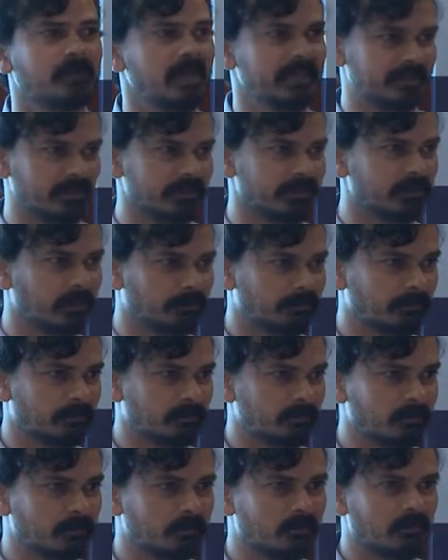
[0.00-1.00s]
a system,
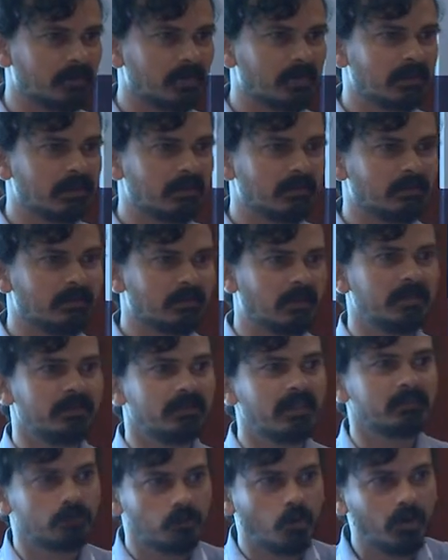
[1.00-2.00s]
right?
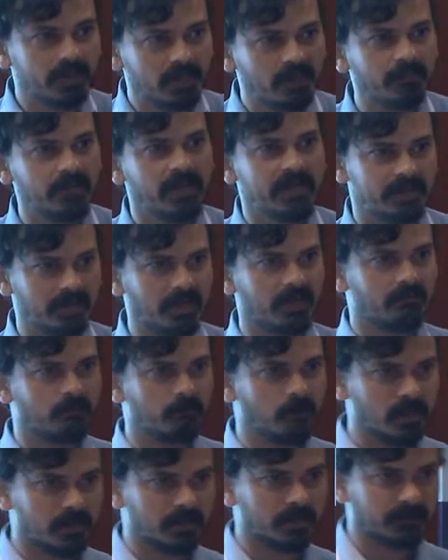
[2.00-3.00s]
There is no other way it can
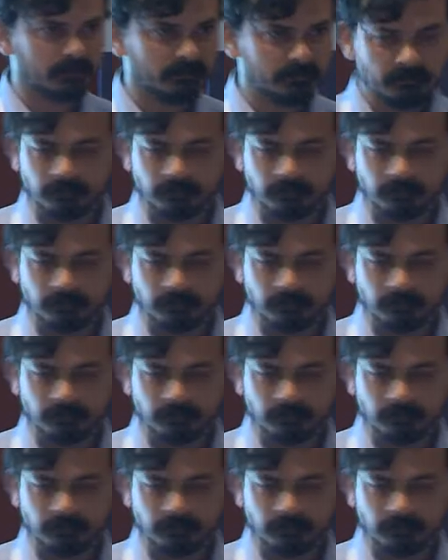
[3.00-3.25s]
work.